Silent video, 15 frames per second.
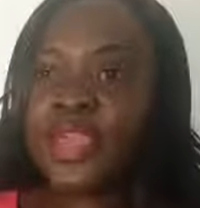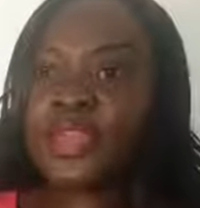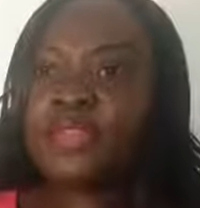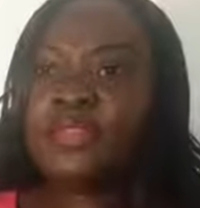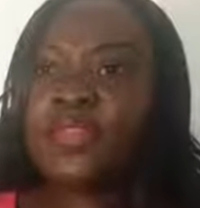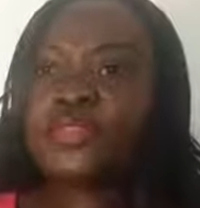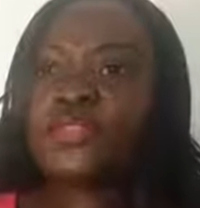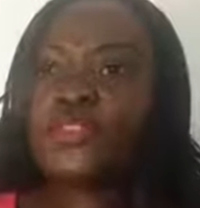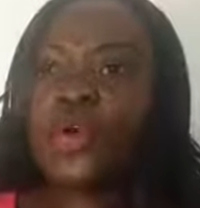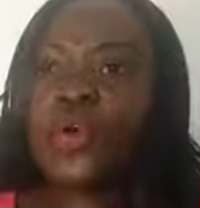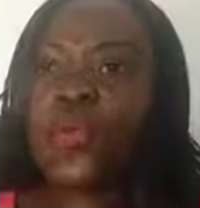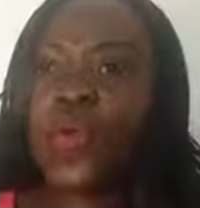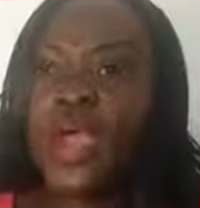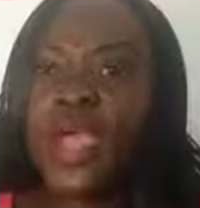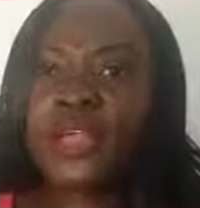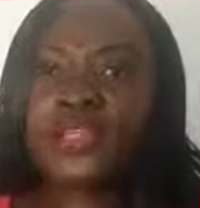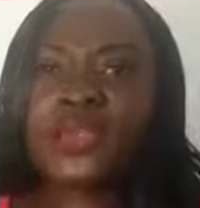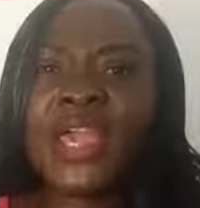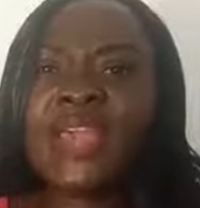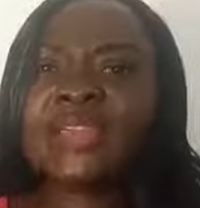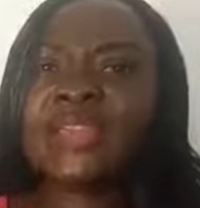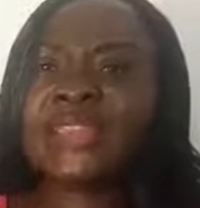There's nowhere
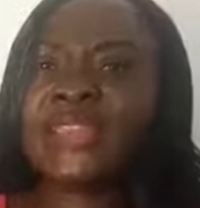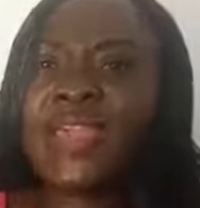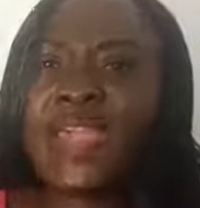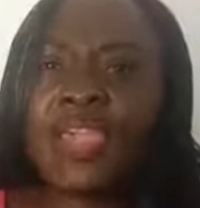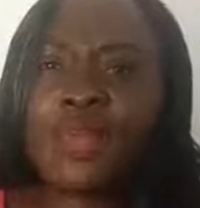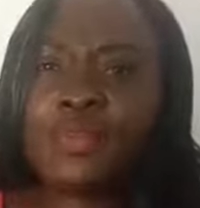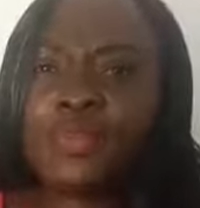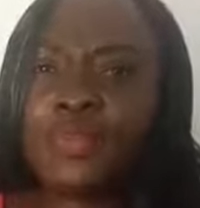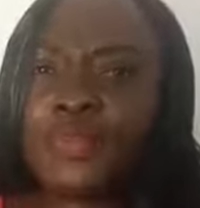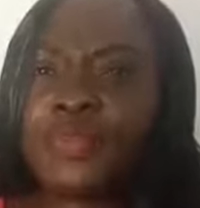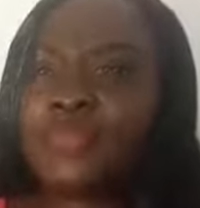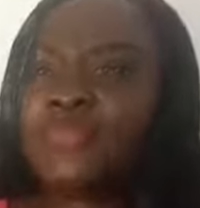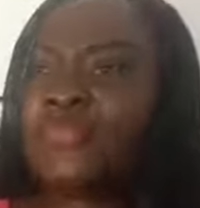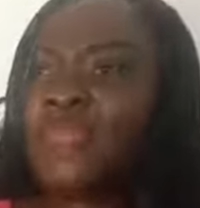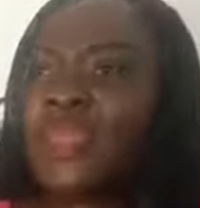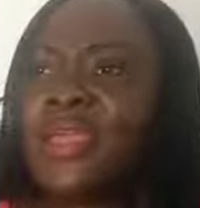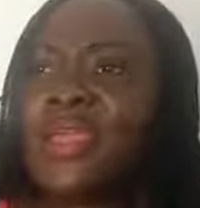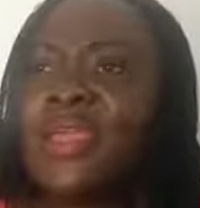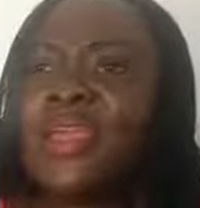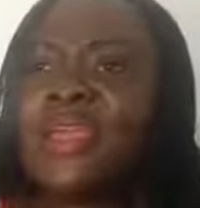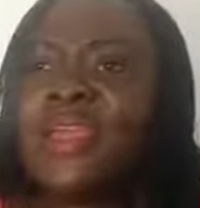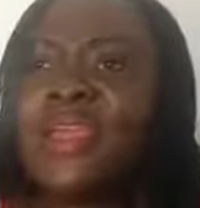to escape.
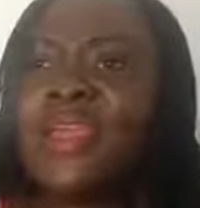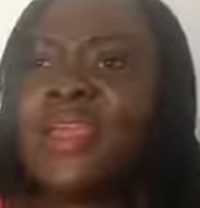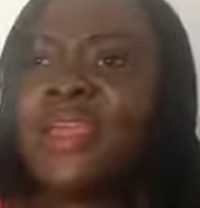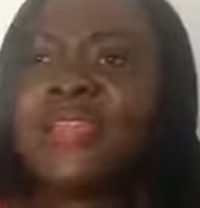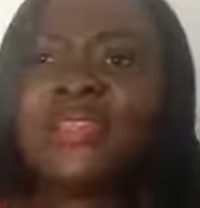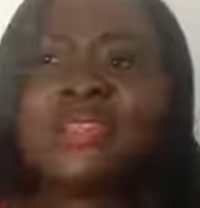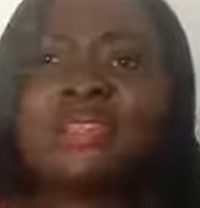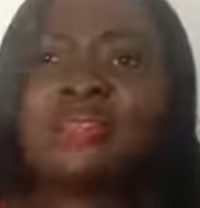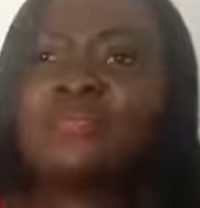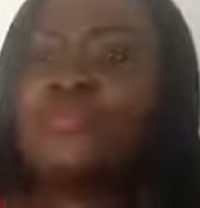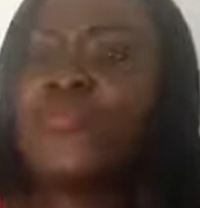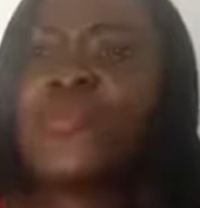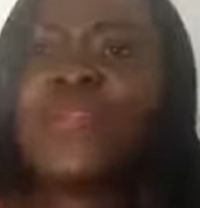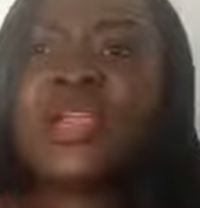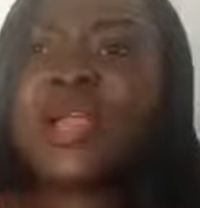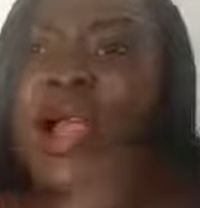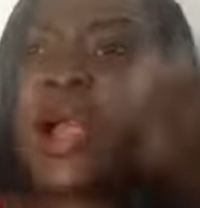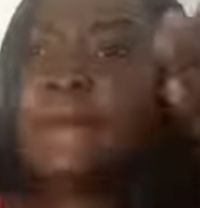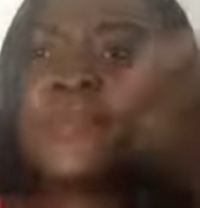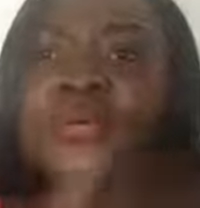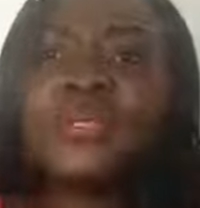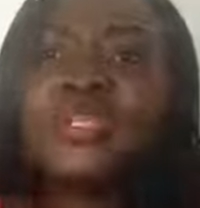He is moving
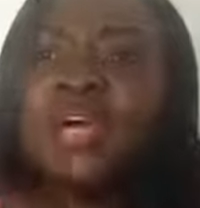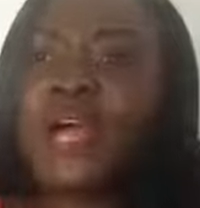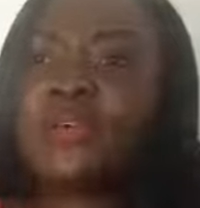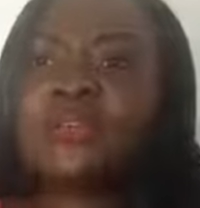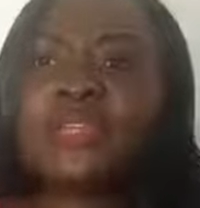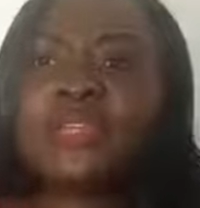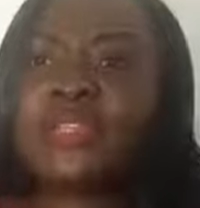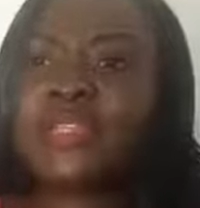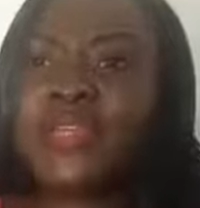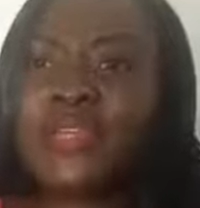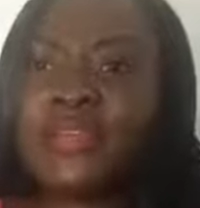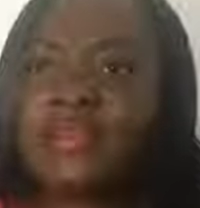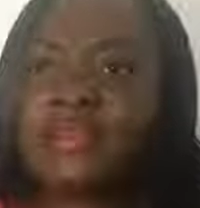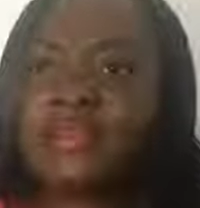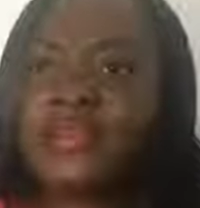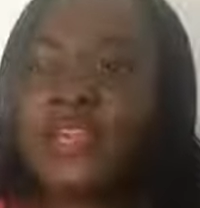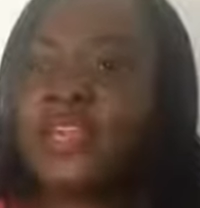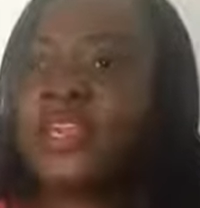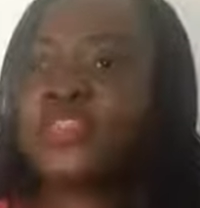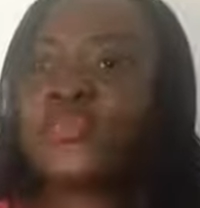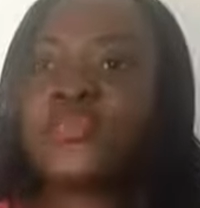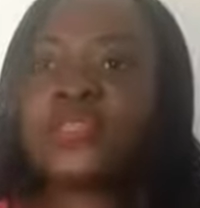up and down the stairs.
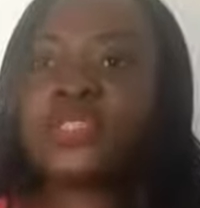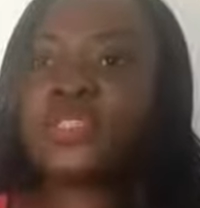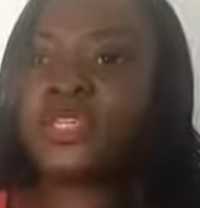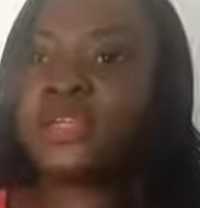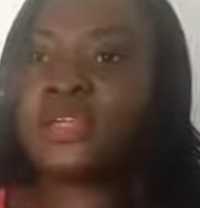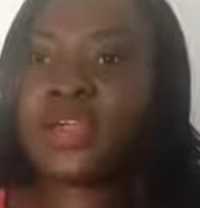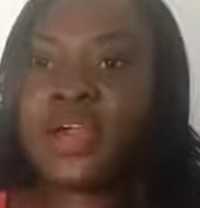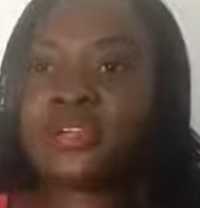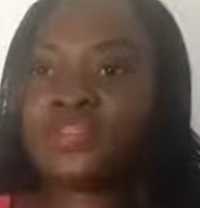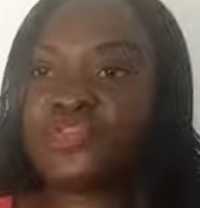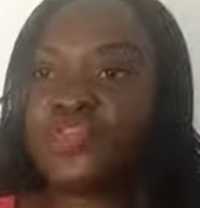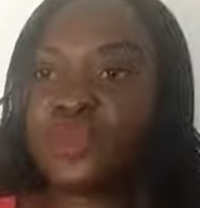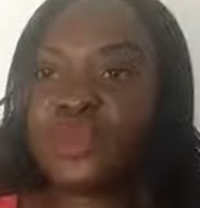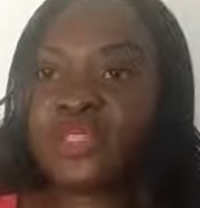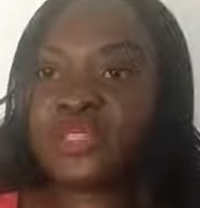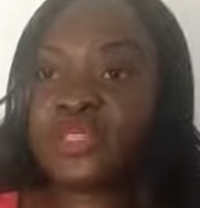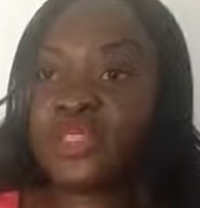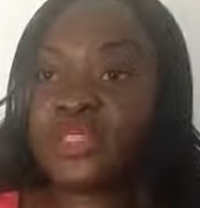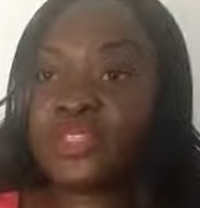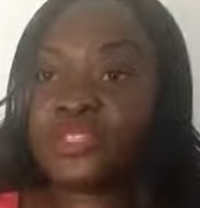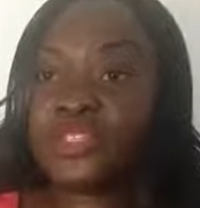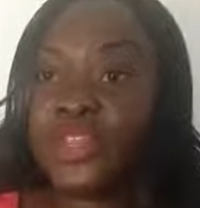His routine has
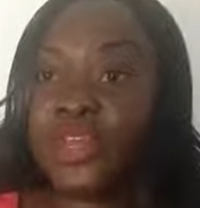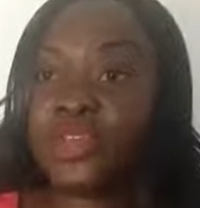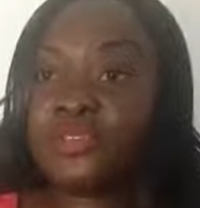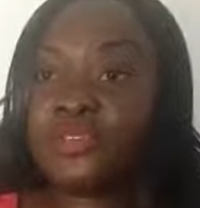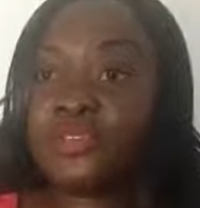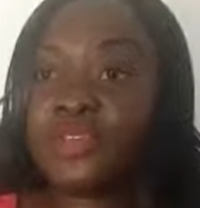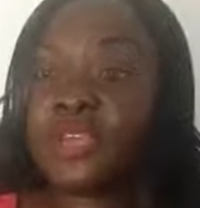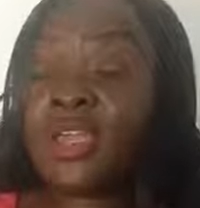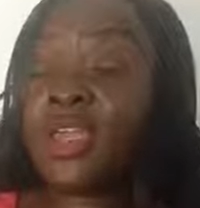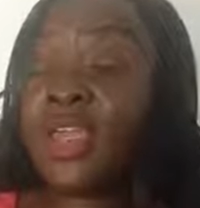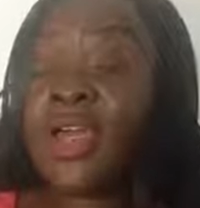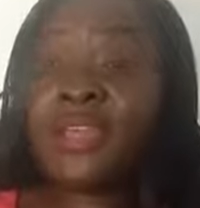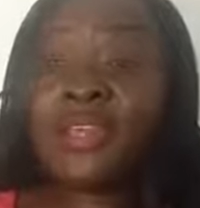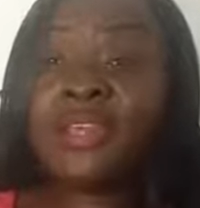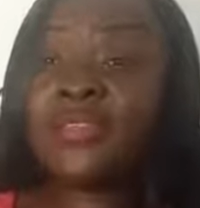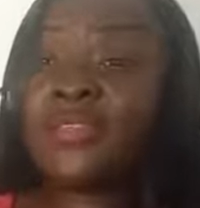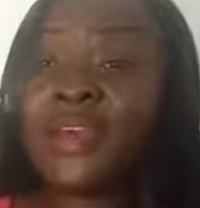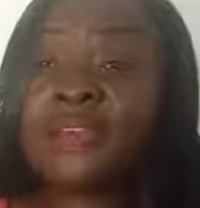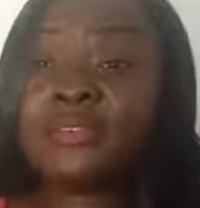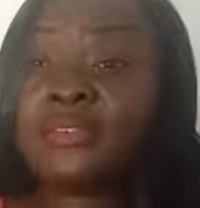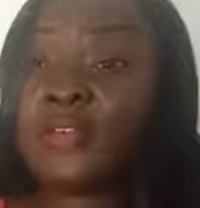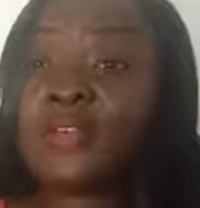dramatically changed, and he
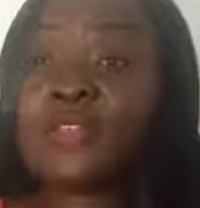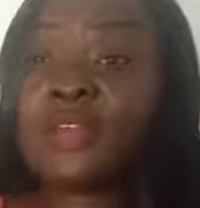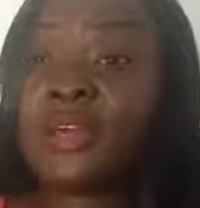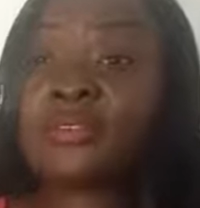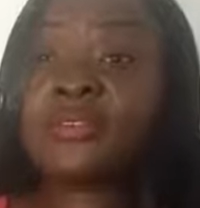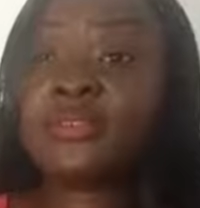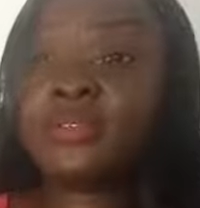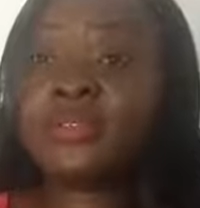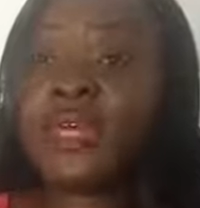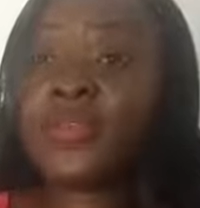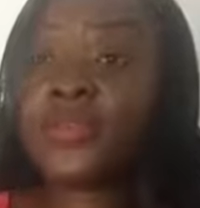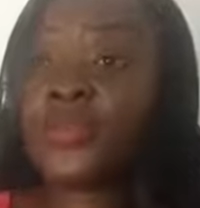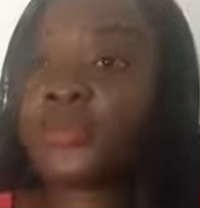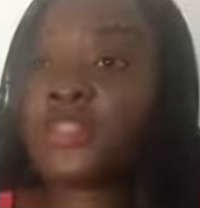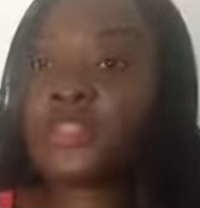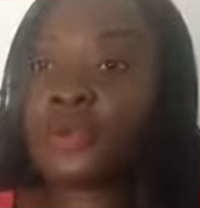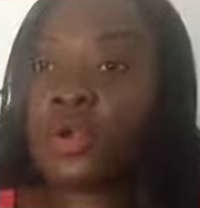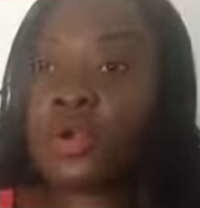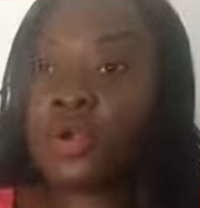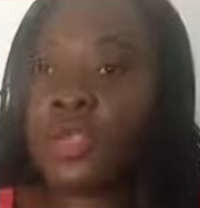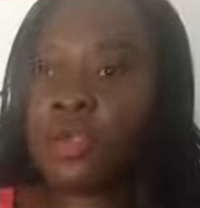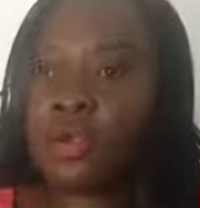does not understand what's
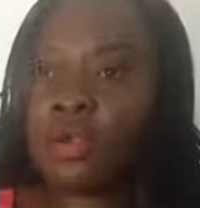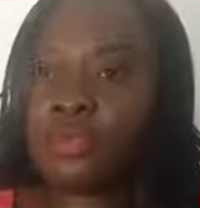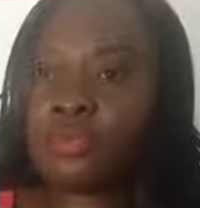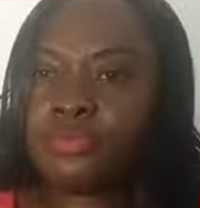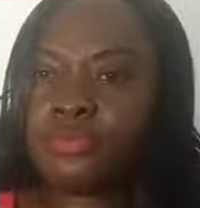going on.